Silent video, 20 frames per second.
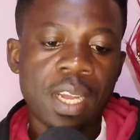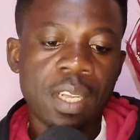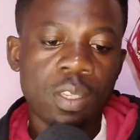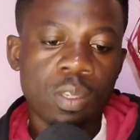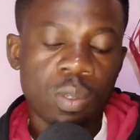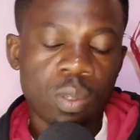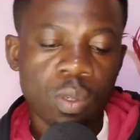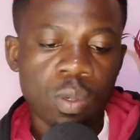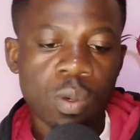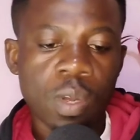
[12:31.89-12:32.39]

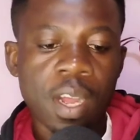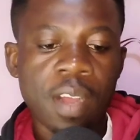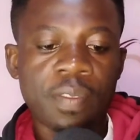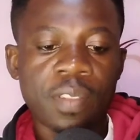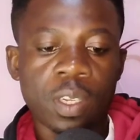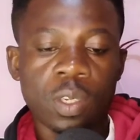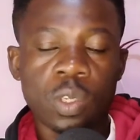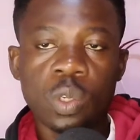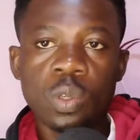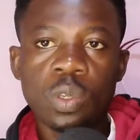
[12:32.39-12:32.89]
So
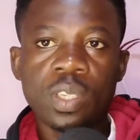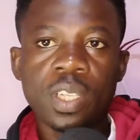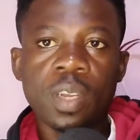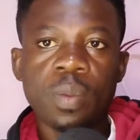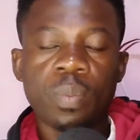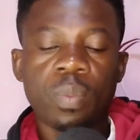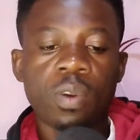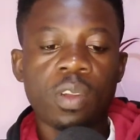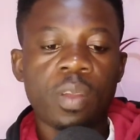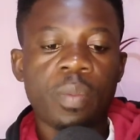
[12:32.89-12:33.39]
after choosing
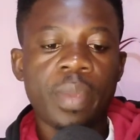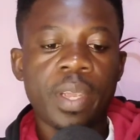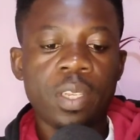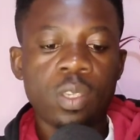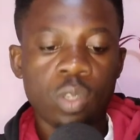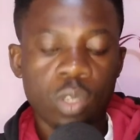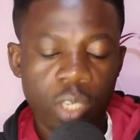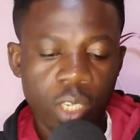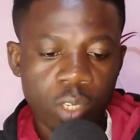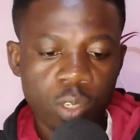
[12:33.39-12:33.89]
employment,
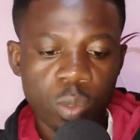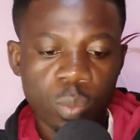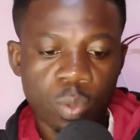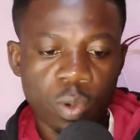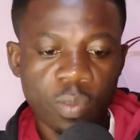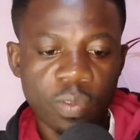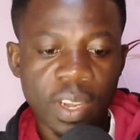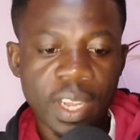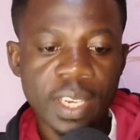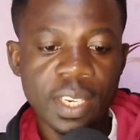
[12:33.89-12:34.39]
you need to
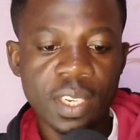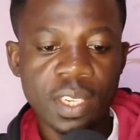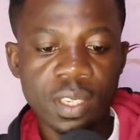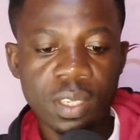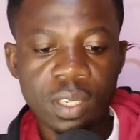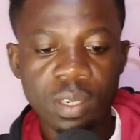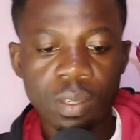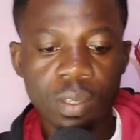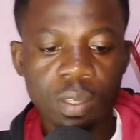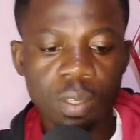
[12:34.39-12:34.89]
provide
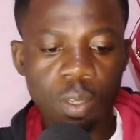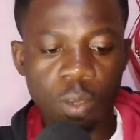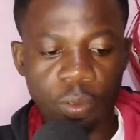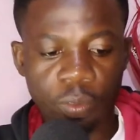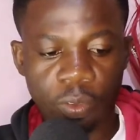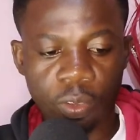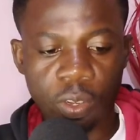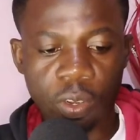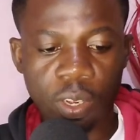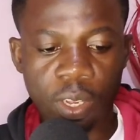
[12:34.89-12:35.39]
details of
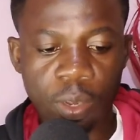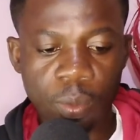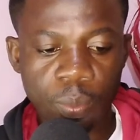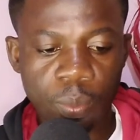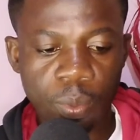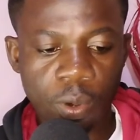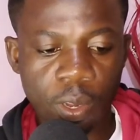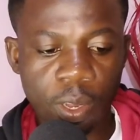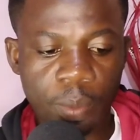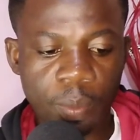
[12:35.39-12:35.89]
your
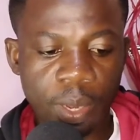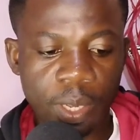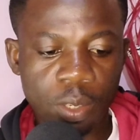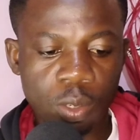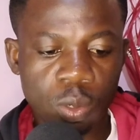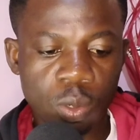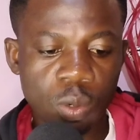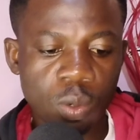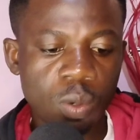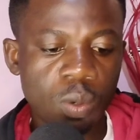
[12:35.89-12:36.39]
employment.
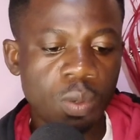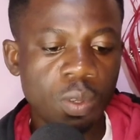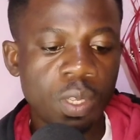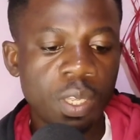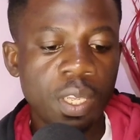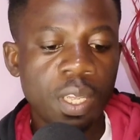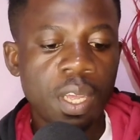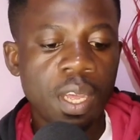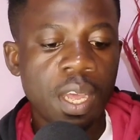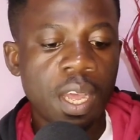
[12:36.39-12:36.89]
So
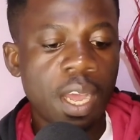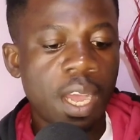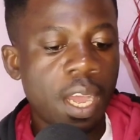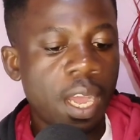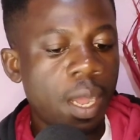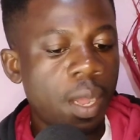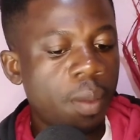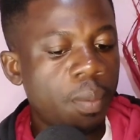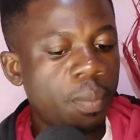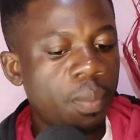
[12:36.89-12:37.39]

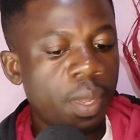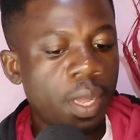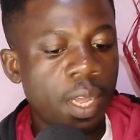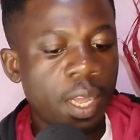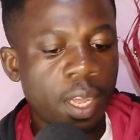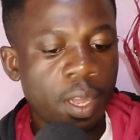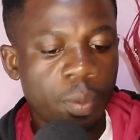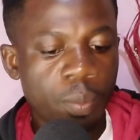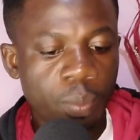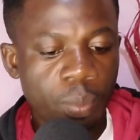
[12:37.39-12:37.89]

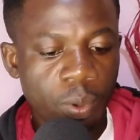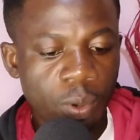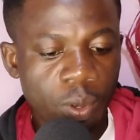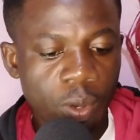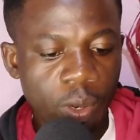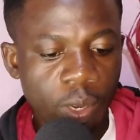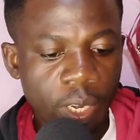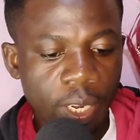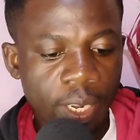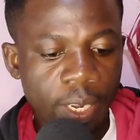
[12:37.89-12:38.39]

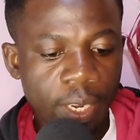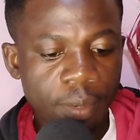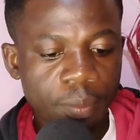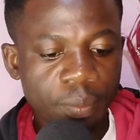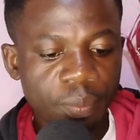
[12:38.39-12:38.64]
employer